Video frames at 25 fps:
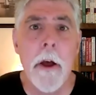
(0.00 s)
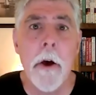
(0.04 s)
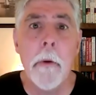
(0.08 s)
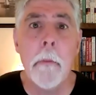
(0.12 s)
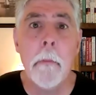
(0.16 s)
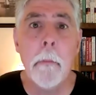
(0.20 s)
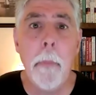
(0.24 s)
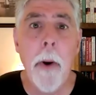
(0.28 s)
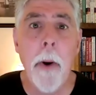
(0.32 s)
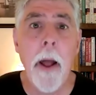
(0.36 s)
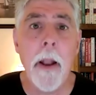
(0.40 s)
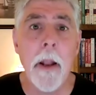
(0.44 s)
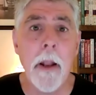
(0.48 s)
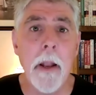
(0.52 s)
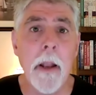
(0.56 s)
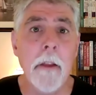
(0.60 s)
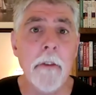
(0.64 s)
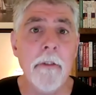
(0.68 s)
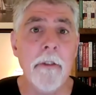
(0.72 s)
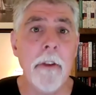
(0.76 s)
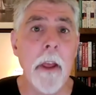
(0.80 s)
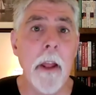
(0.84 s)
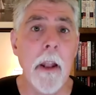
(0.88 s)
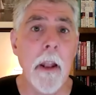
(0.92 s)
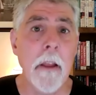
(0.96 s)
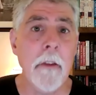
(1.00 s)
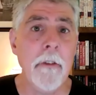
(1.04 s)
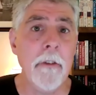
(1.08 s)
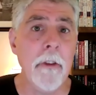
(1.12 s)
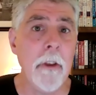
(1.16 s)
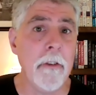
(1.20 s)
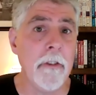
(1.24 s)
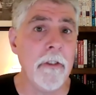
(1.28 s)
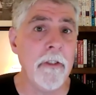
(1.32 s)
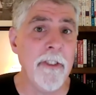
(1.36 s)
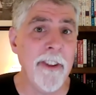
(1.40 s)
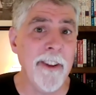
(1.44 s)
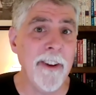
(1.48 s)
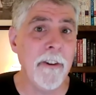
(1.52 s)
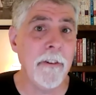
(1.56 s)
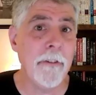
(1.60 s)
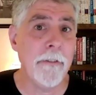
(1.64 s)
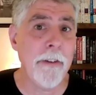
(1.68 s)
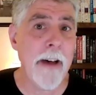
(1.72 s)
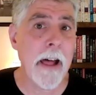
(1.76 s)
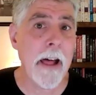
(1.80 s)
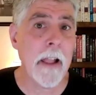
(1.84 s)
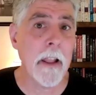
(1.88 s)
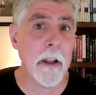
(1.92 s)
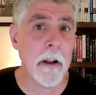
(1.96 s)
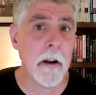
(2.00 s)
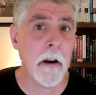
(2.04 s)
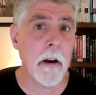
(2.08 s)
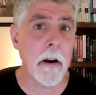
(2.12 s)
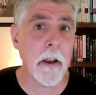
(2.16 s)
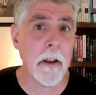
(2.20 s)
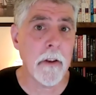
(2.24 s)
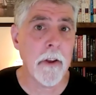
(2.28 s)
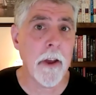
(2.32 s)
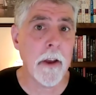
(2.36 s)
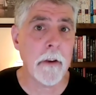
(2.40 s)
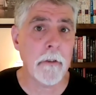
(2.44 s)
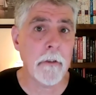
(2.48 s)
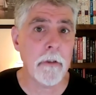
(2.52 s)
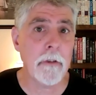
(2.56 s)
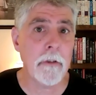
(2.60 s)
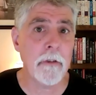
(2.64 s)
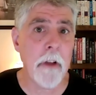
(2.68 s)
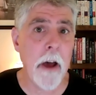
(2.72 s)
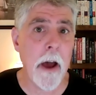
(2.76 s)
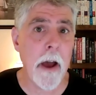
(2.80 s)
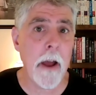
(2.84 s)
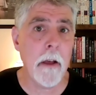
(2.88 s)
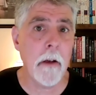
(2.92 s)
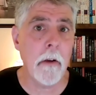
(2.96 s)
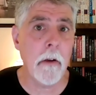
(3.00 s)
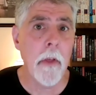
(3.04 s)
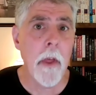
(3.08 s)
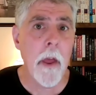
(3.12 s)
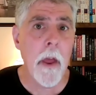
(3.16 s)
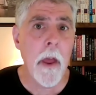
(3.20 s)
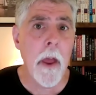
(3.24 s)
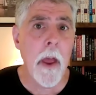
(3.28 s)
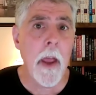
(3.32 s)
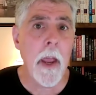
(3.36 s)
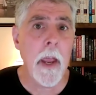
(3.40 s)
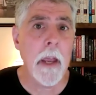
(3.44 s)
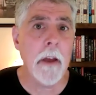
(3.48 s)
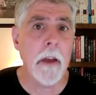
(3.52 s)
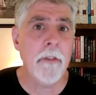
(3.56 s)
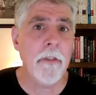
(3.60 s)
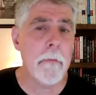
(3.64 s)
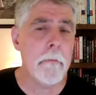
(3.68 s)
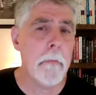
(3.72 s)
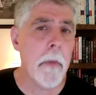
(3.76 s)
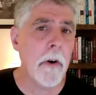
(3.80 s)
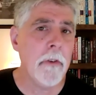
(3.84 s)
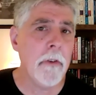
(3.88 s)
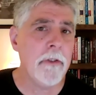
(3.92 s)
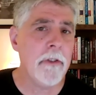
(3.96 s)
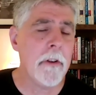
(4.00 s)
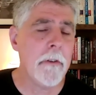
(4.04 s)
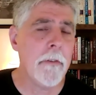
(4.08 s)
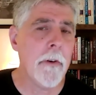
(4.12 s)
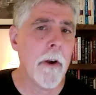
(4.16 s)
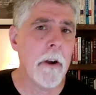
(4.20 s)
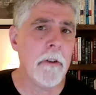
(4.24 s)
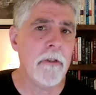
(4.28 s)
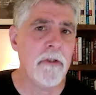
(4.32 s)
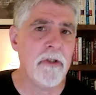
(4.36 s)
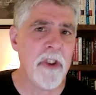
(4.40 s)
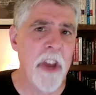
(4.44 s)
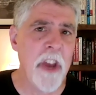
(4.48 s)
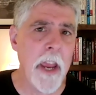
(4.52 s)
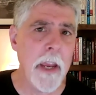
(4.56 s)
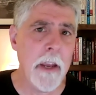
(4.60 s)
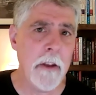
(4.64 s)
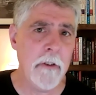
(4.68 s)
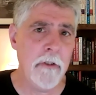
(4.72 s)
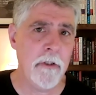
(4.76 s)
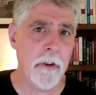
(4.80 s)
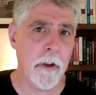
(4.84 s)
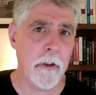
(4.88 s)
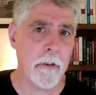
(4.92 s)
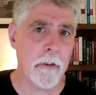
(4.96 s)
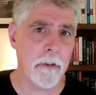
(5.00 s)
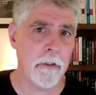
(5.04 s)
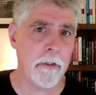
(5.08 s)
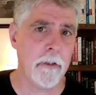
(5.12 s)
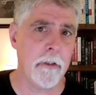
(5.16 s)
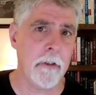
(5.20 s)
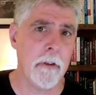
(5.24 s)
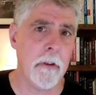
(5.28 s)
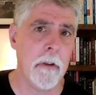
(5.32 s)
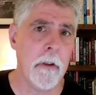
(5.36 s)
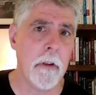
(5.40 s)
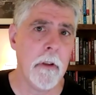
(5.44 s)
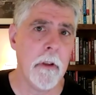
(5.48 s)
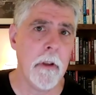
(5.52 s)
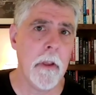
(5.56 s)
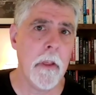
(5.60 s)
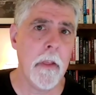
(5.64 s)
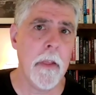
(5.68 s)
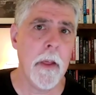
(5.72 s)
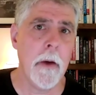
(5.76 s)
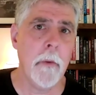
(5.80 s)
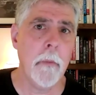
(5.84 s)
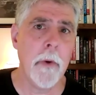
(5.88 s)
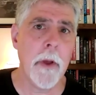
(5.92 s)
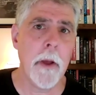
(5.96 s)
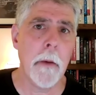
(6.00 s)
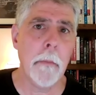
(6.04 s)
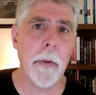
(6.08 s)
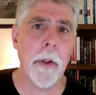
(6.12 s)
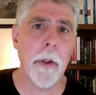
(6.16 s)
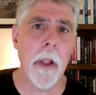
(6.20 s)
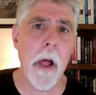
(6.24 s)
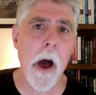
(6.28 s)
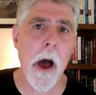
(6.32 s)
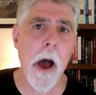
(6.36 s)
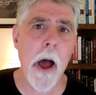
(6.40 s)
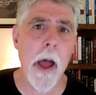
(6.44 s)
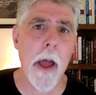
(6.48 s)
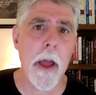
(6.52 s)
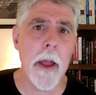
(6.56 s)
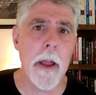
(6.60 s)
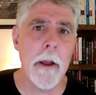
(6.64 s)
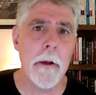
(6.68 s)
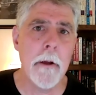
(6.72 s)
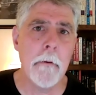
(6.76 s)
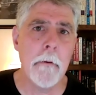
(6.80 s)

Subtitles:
But it is a still valid architecture style if most of our changes that we apply